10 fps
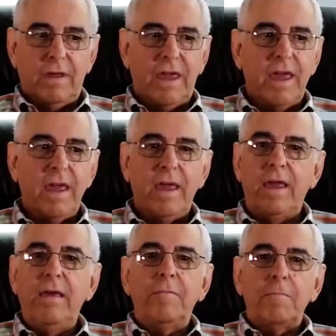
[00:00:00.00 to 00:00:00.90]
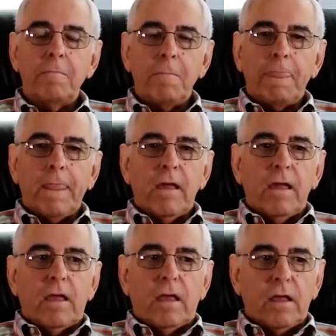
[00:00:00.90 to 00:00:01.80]
The key
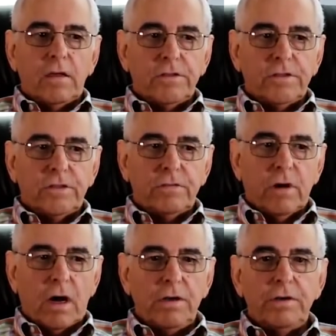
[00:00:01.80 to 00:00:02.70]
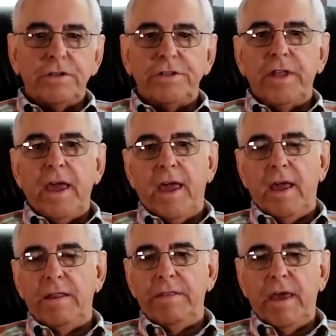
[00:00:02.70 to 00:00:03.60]
is to
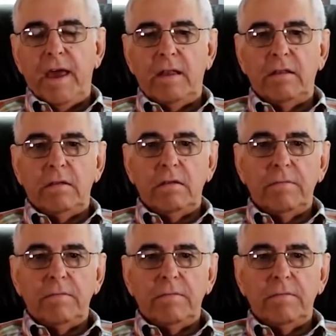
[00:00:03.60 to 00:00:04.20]
understand that